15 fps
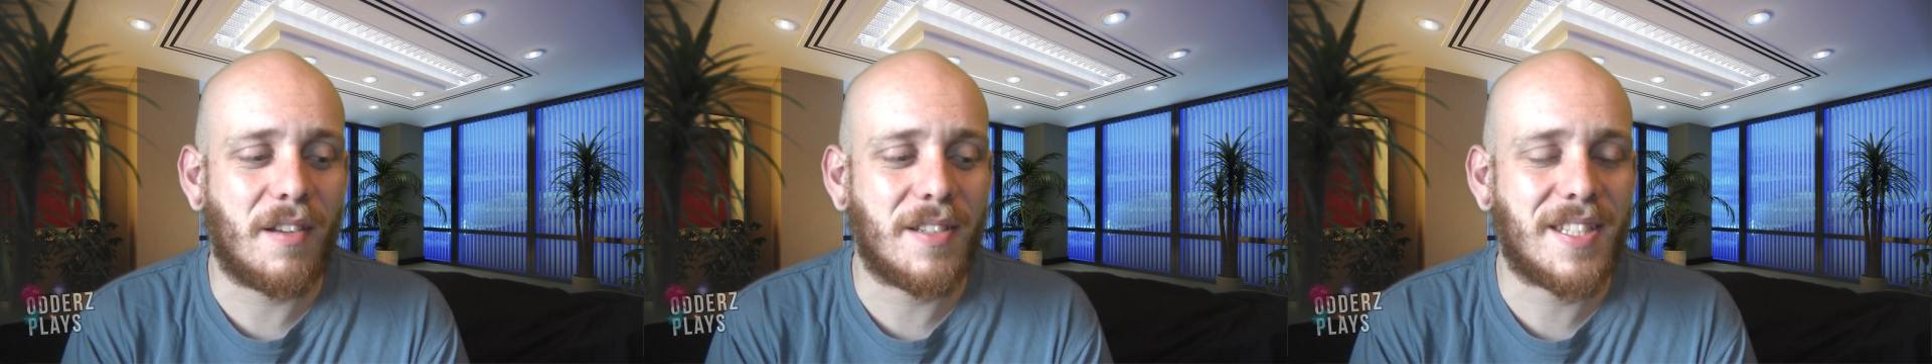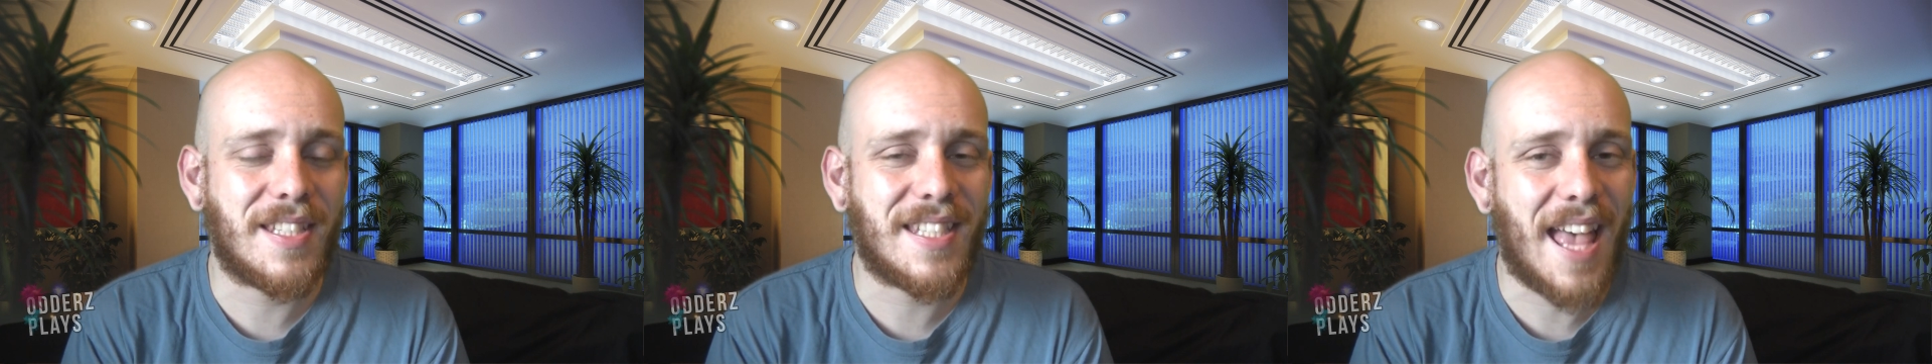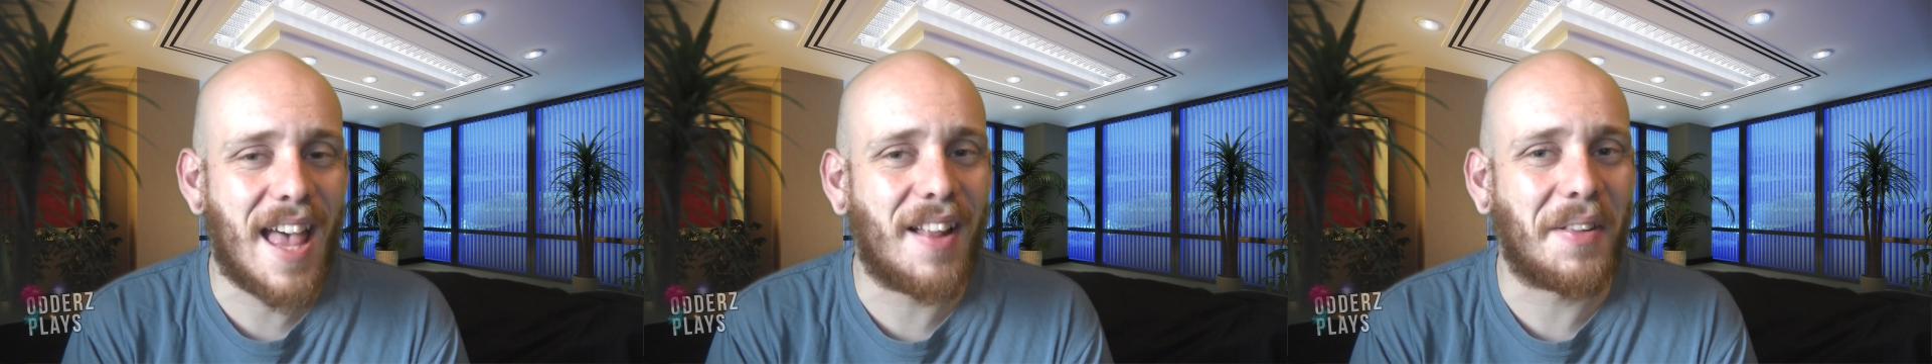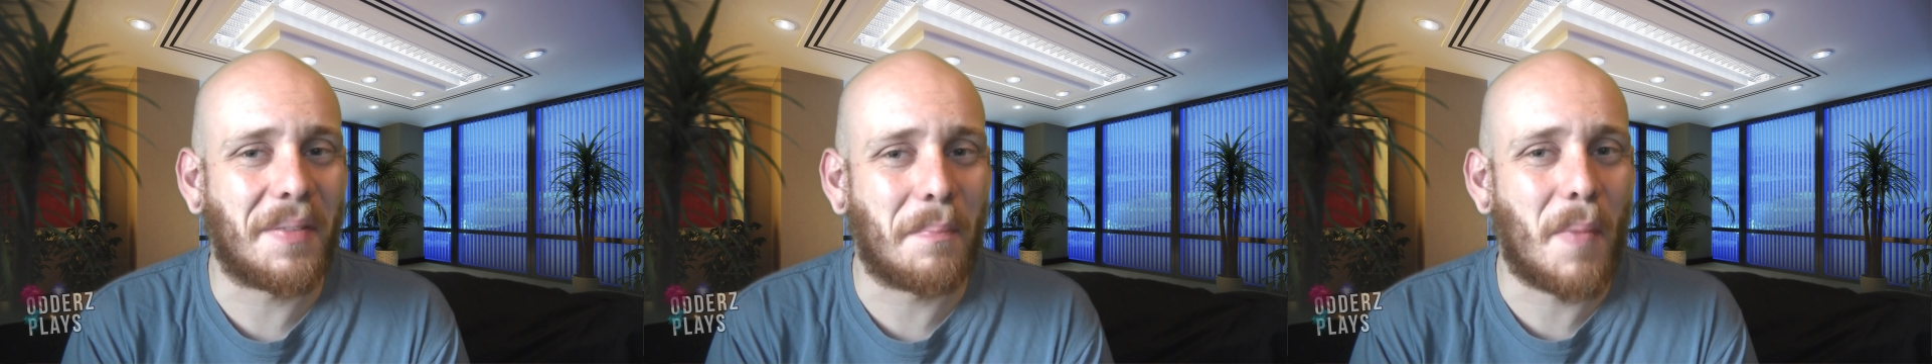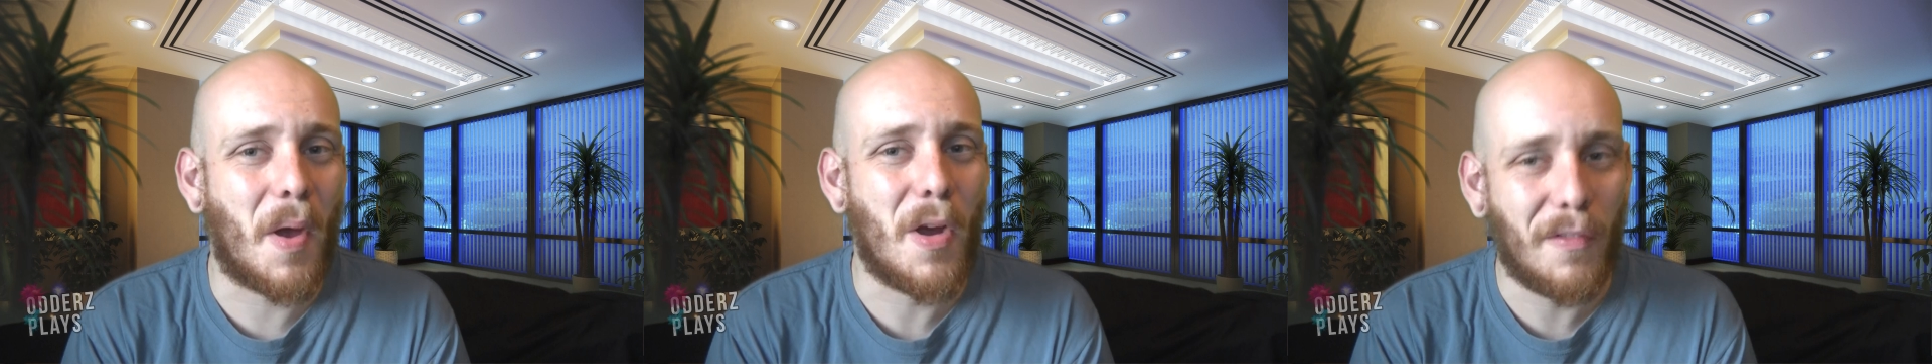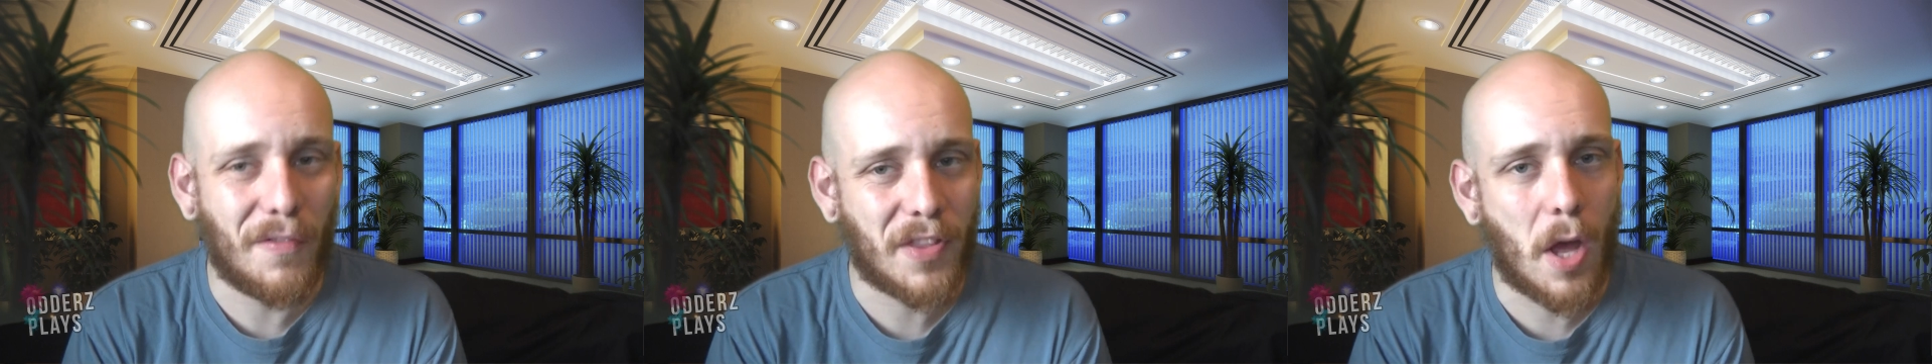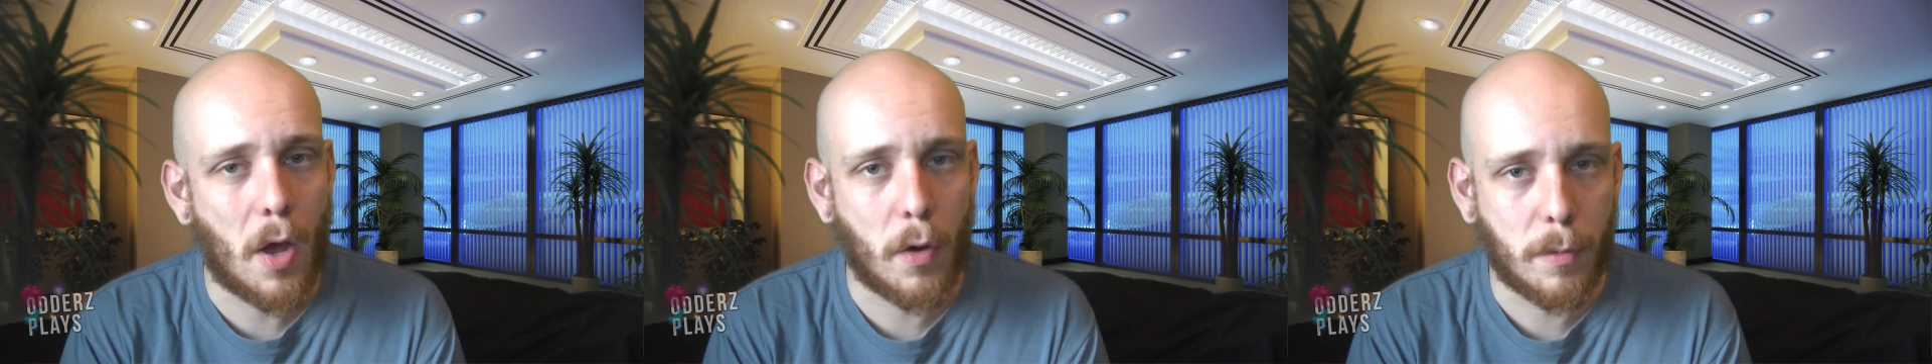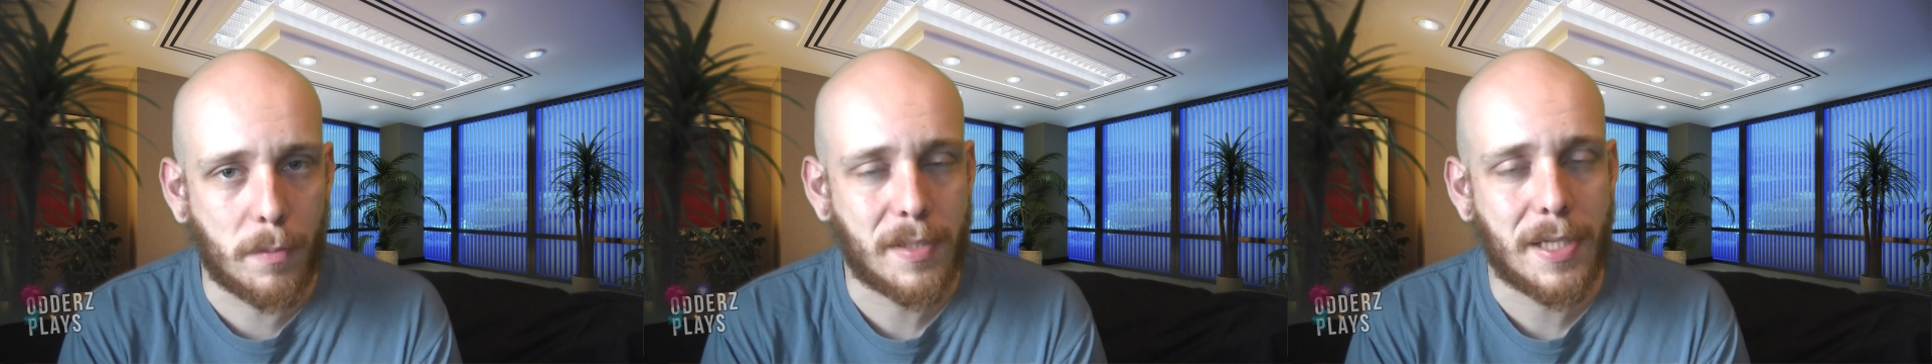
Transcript: sell both the home